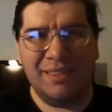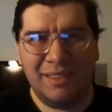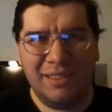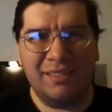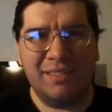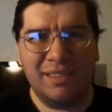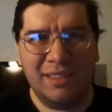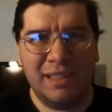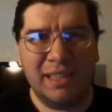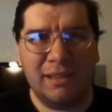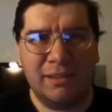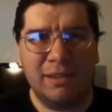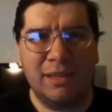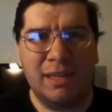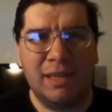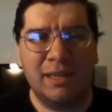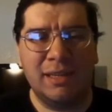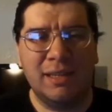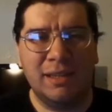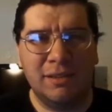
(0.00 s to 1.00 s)
So at least he now
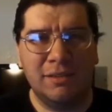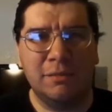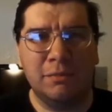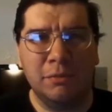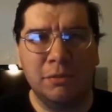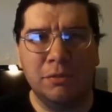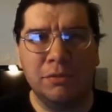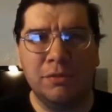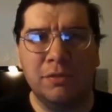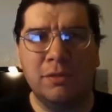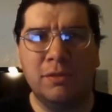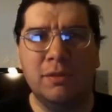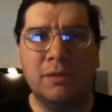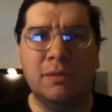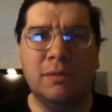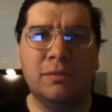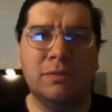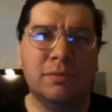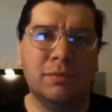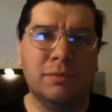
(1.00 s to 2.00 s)
got his version
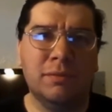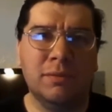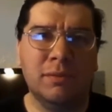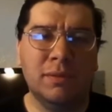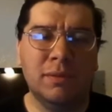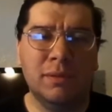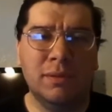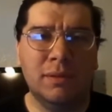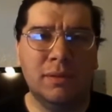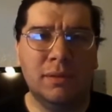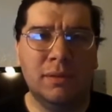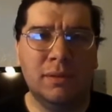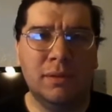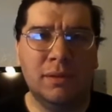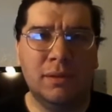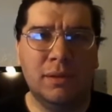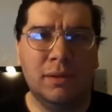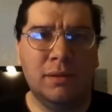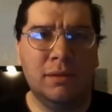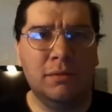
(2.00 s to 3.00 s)
of,
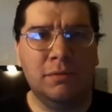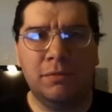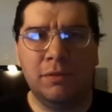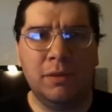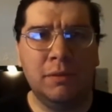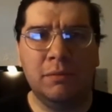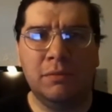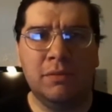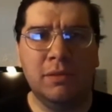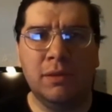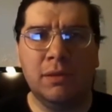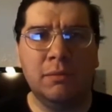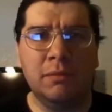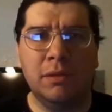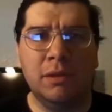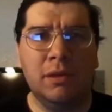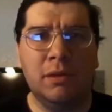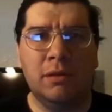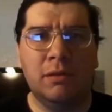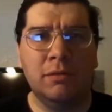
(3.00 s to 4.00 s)
of the theme
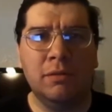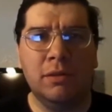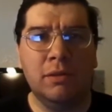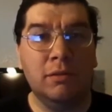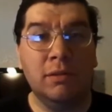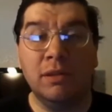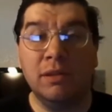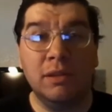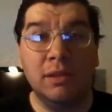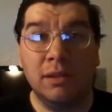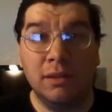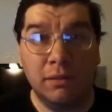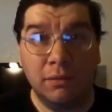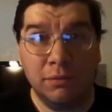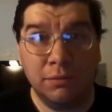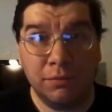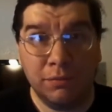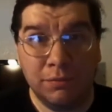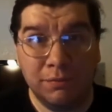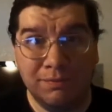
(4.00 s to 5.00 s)
song we all know and
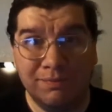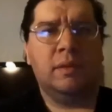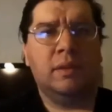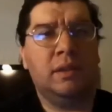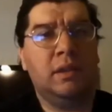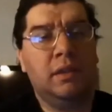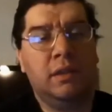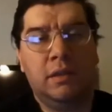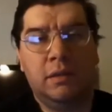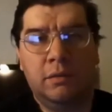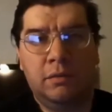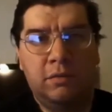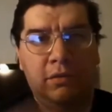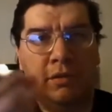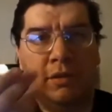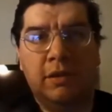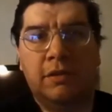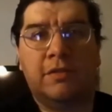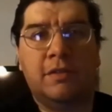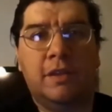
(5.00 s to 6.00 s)
love.
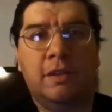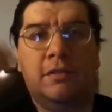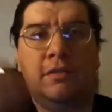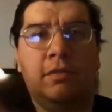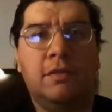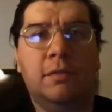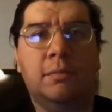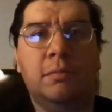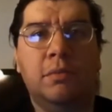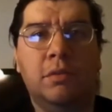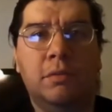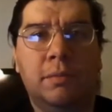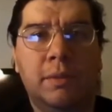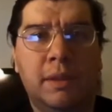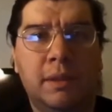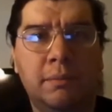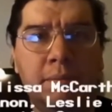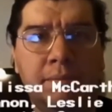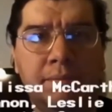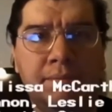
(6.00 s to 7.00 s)
So let's get to the
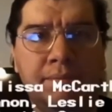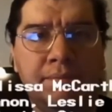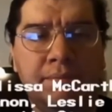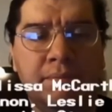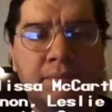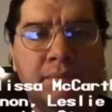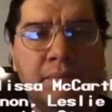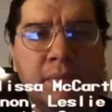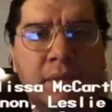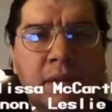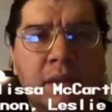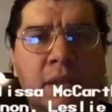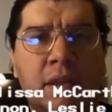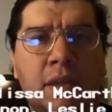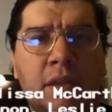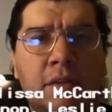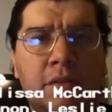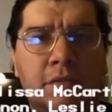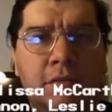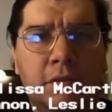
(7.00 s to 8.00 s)
movie.
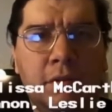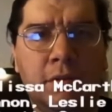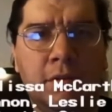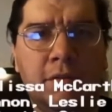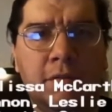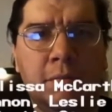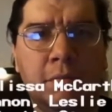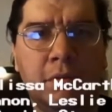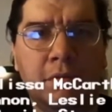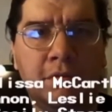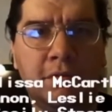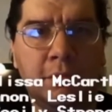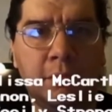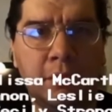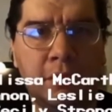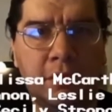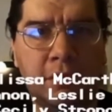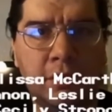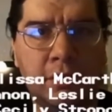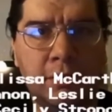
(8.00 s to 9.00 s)
It stars
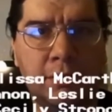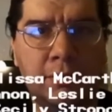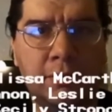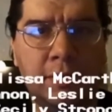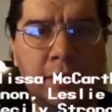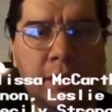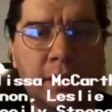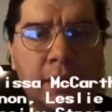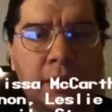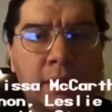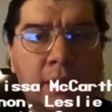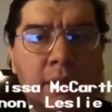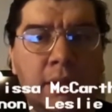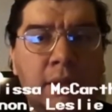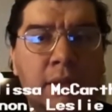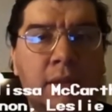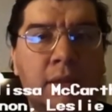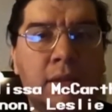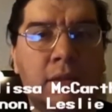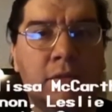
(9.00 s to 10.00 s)
Melissa McCarthy,
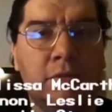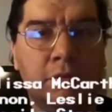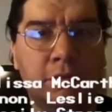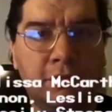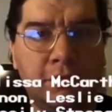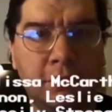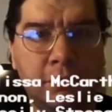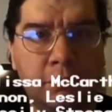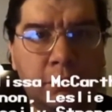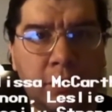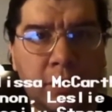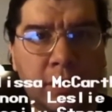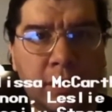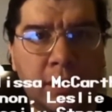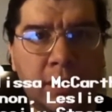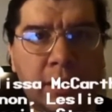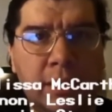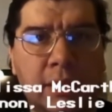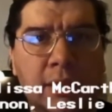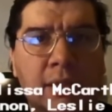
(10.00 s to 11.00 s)
Kristen
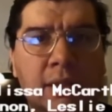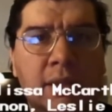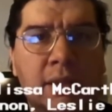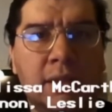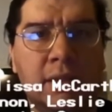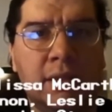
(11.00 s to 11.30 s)
Wiig,